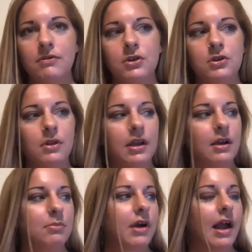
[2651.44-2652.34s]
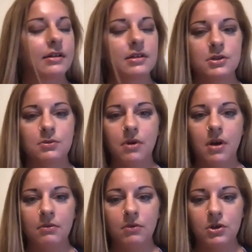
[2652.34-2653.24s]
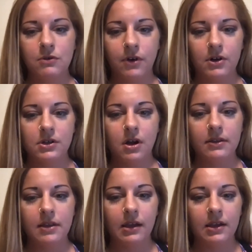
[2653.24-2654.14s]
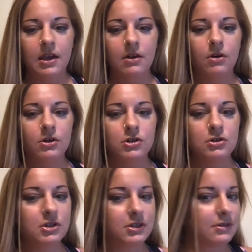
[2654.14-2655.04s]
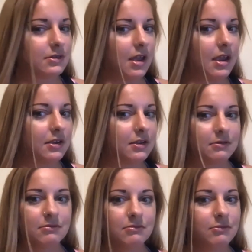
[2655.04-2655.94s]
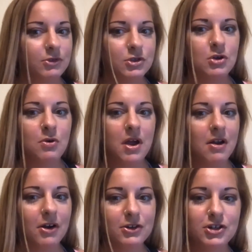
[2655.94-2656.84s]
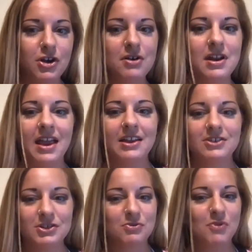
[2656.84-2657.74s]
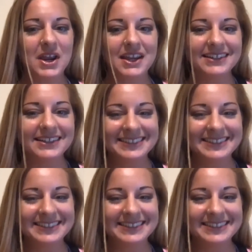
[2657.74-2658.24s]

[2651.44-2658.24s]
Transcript: have to do like a practice run when you first got that kit, or did you just like do it on show day and just wing it?